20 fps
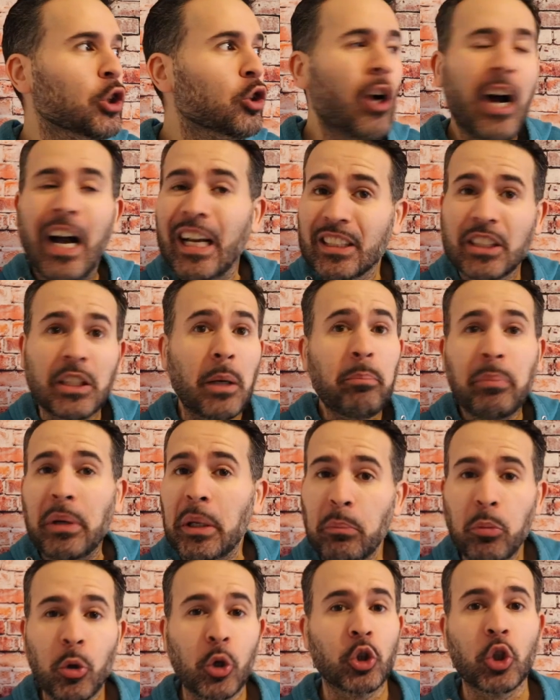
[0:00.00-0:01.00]
You know how some
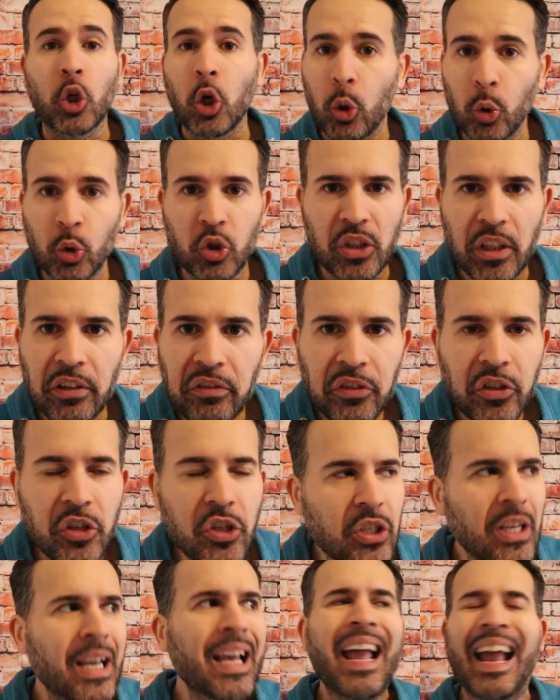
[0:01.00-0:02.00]
people is glue
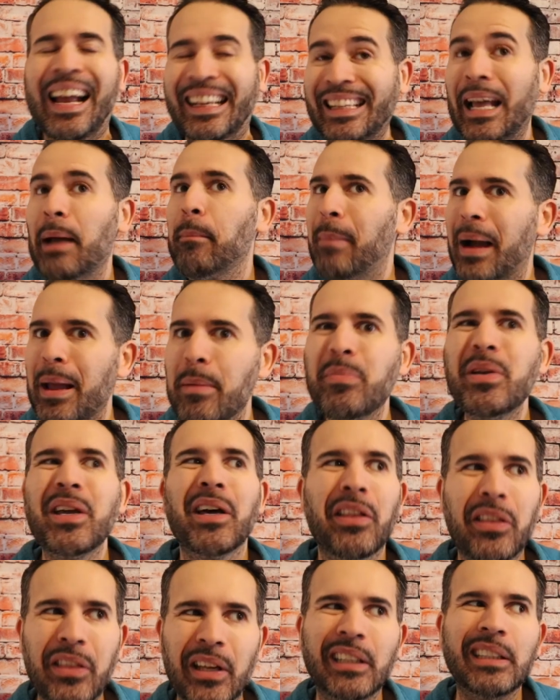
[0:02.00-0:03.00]
sniffers, and that might be
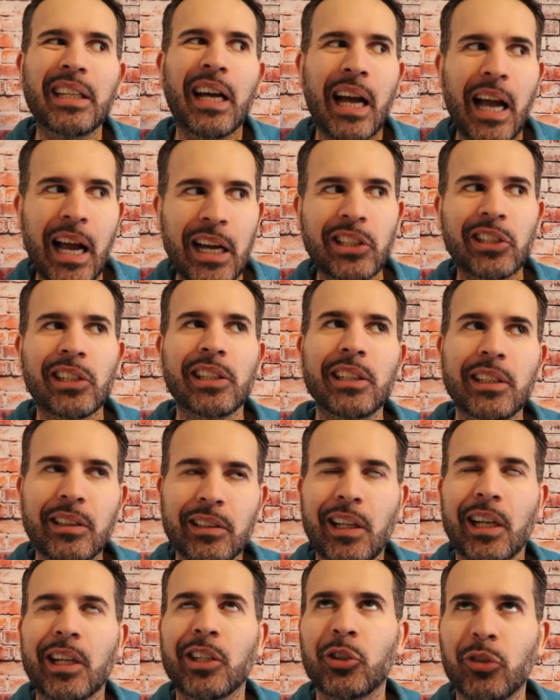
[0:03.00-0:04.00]
a thing that actually
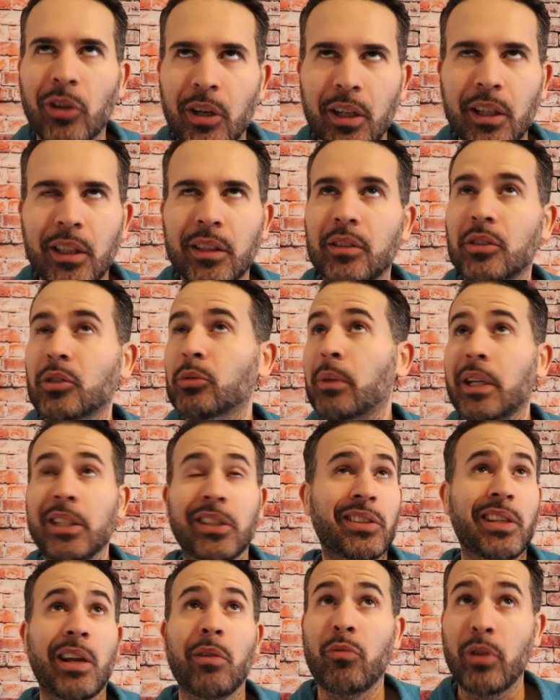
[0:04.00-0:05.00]
is like a drug and you might
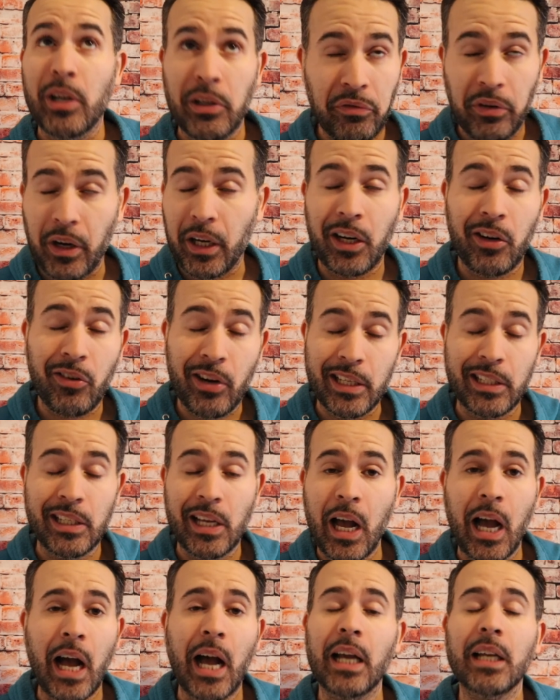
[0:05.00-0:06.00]
just get really fucking
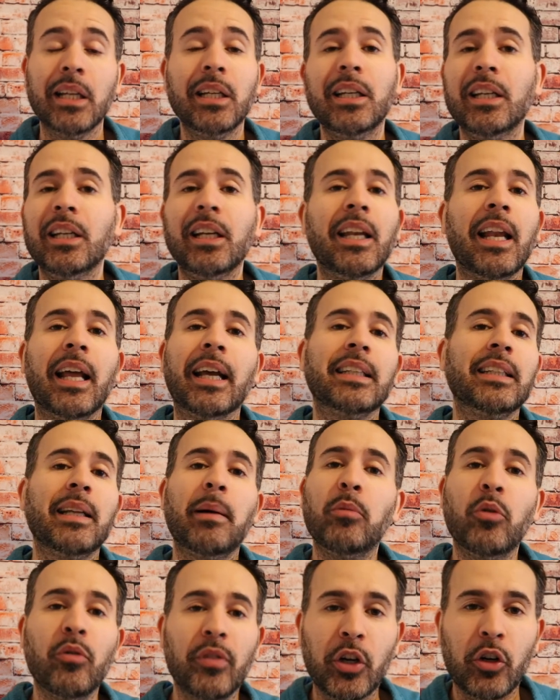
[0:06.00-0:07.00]
crazy high, like in
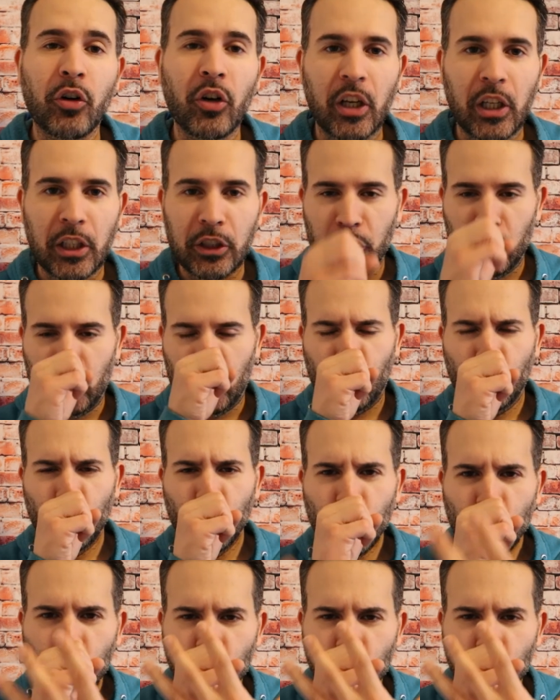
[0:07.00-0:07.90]
that movie Crooklyn, you're just